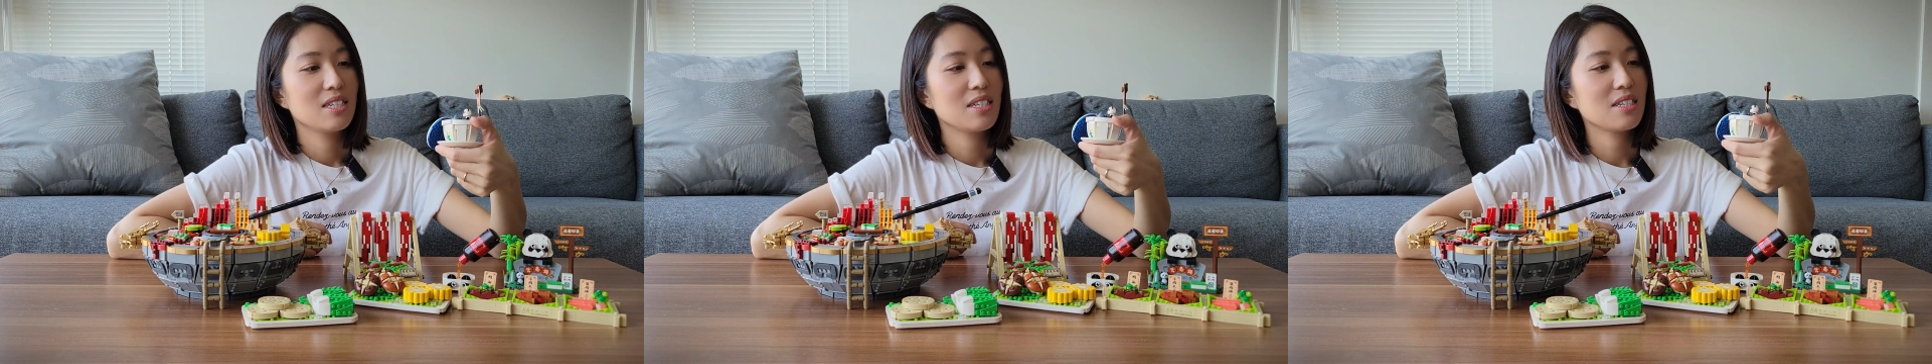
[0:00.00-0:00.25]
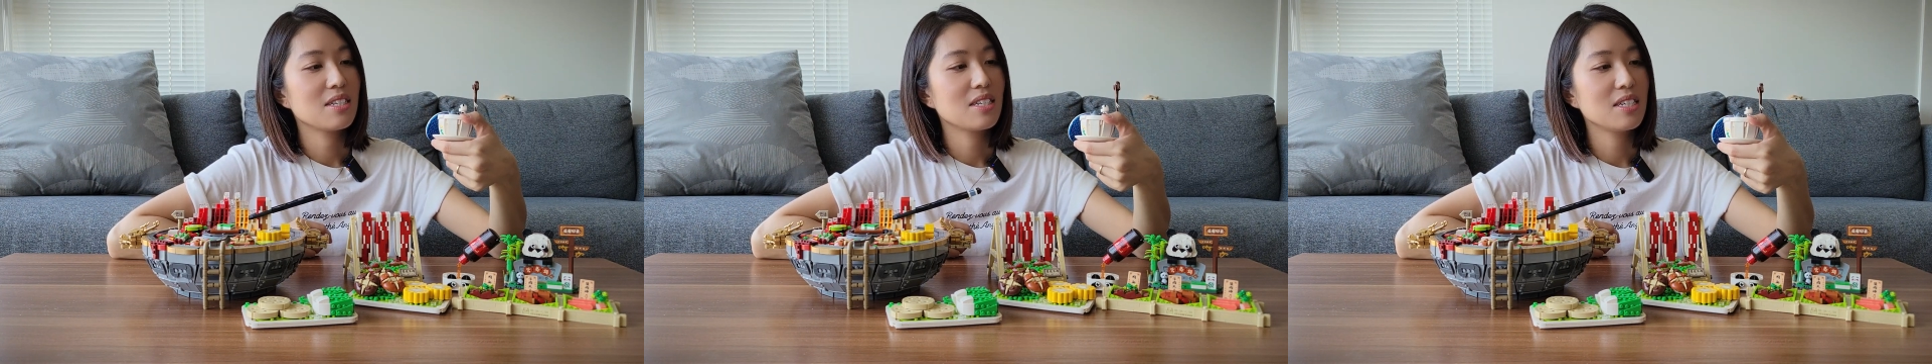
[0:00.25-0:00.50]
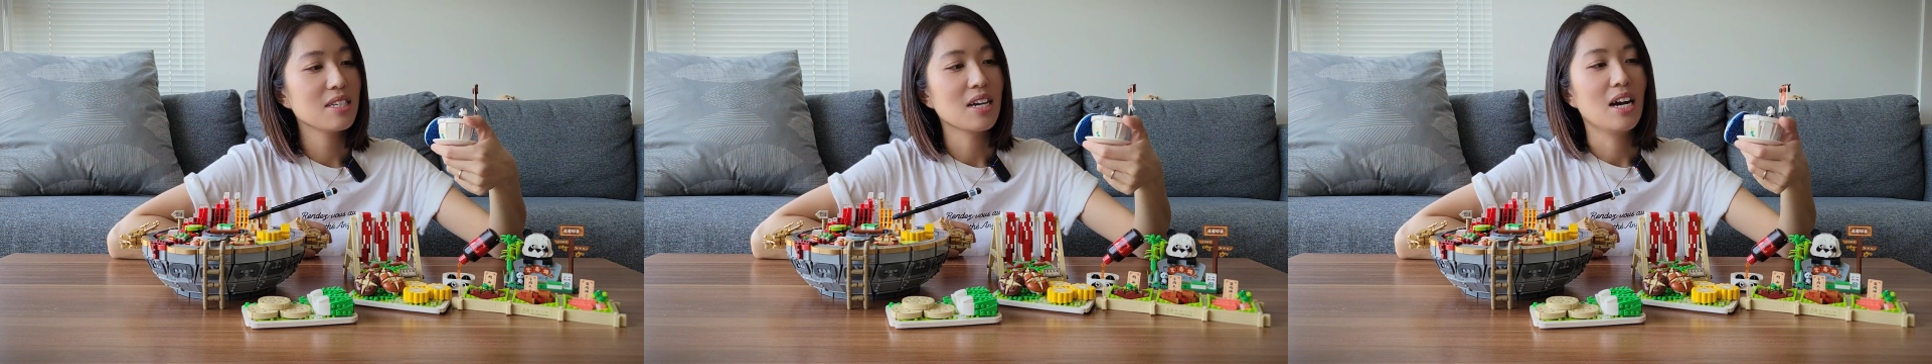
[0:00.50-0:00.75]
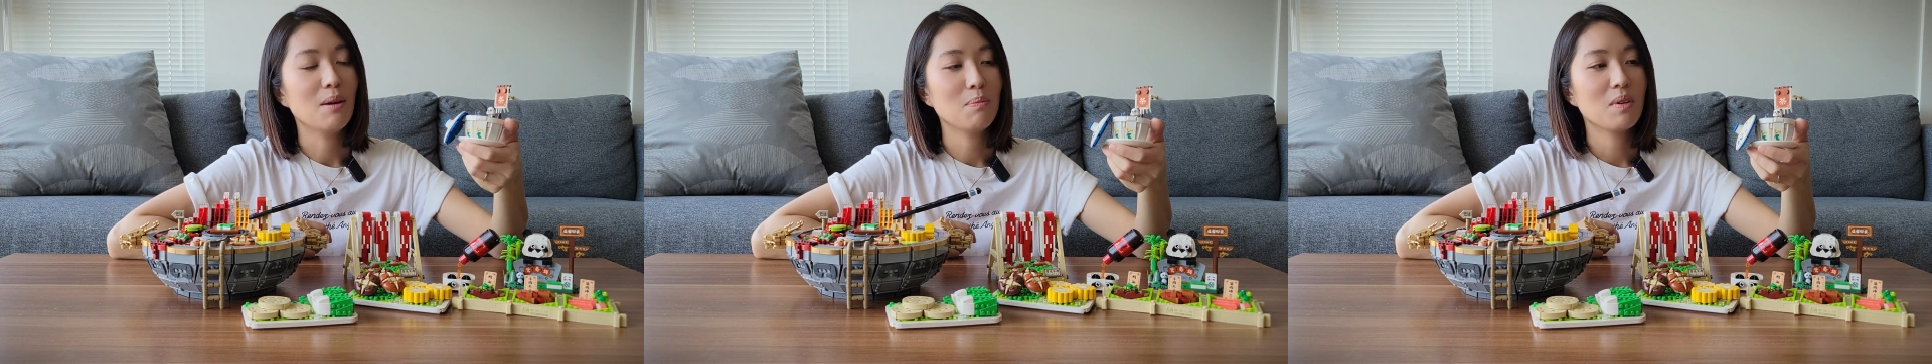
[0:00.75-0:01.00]
this
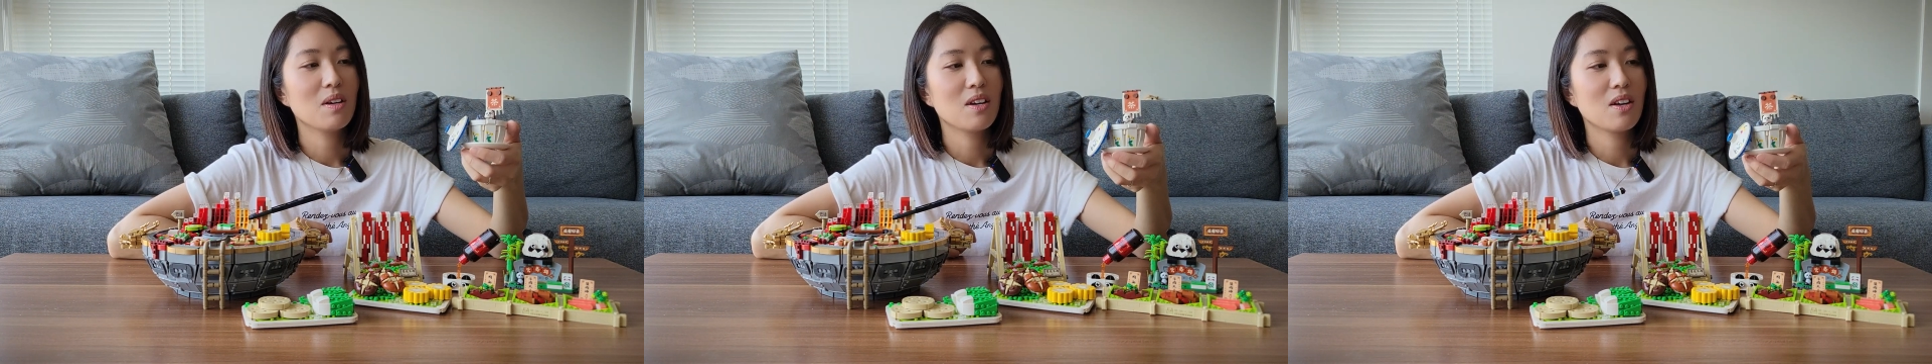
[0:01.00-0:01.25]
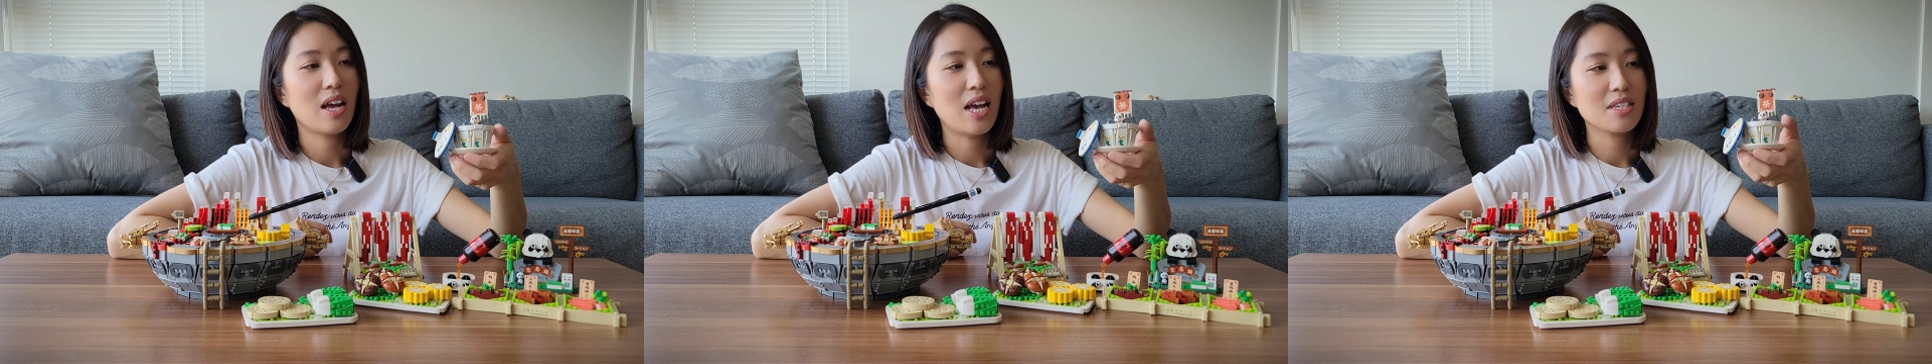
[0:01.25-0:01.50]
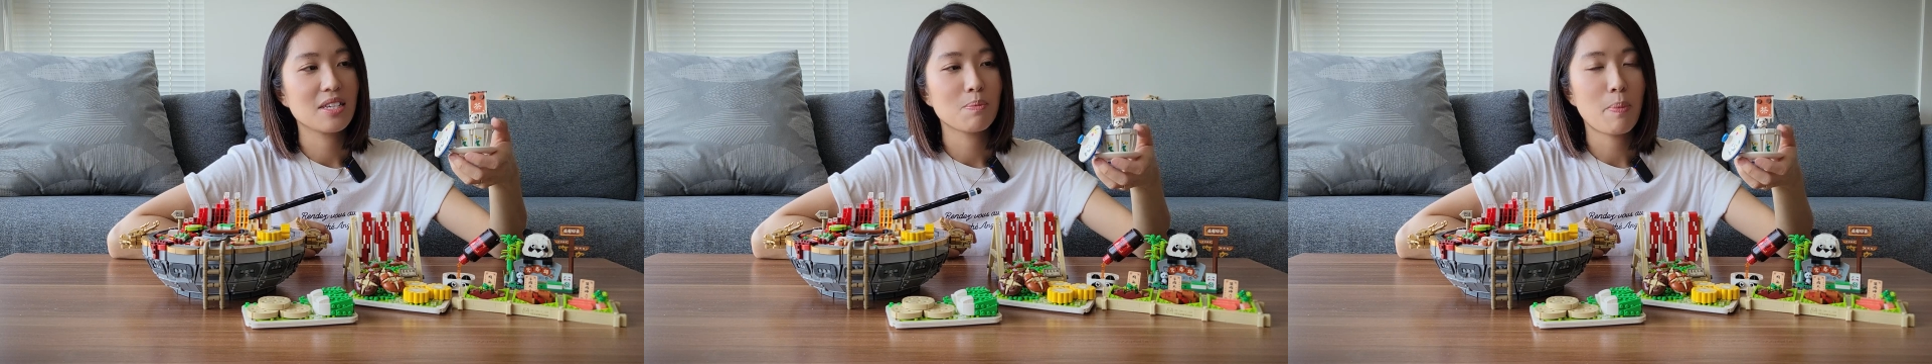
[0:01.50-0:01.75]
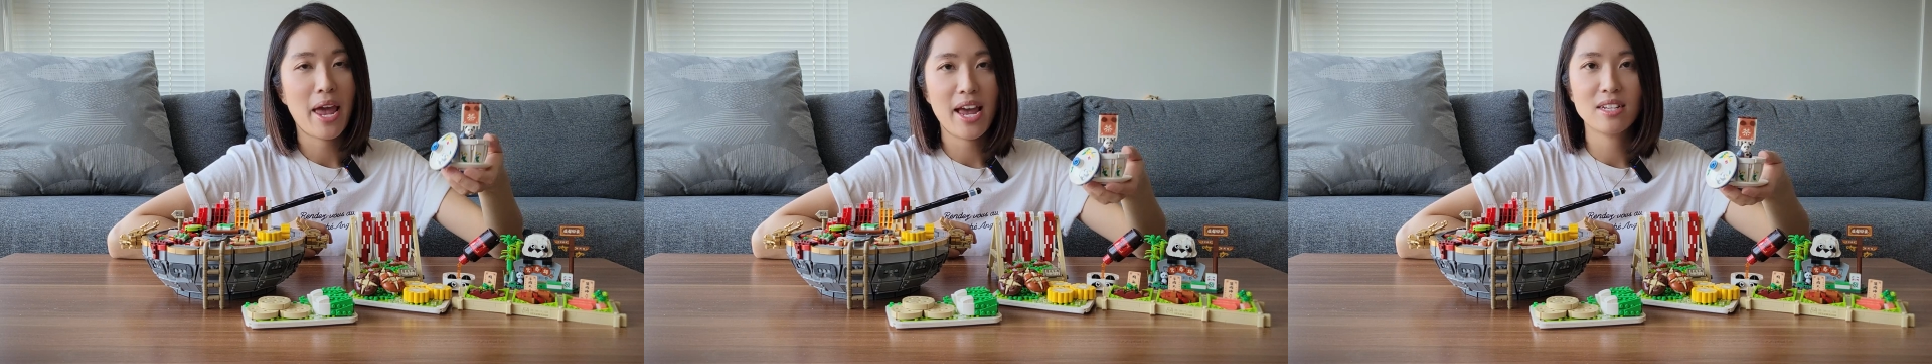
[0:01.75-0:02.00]
teacup has this
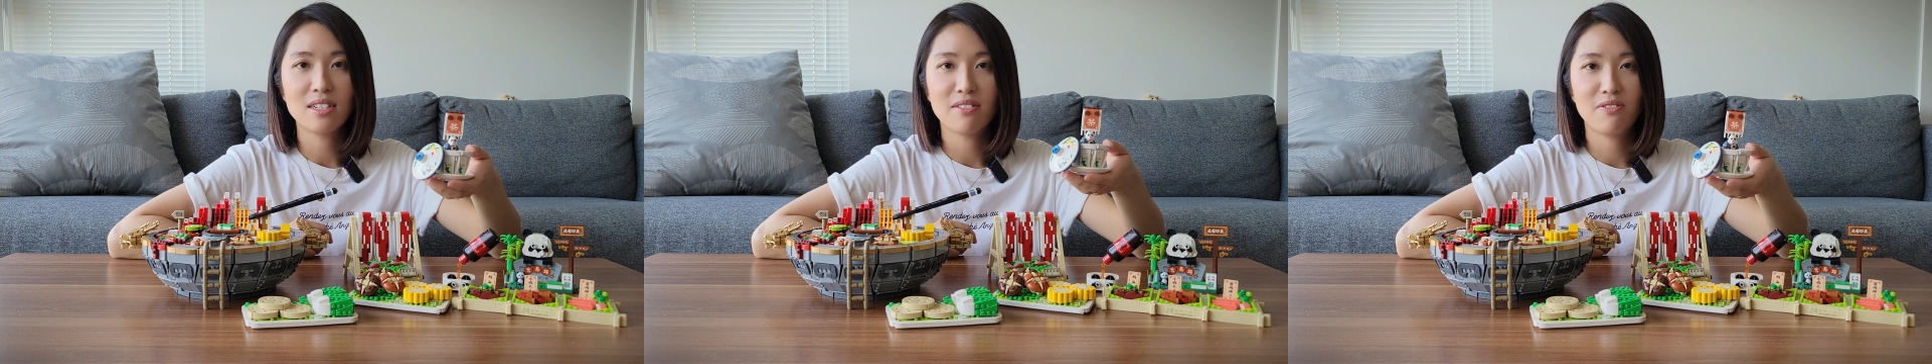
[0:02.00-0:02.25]
panda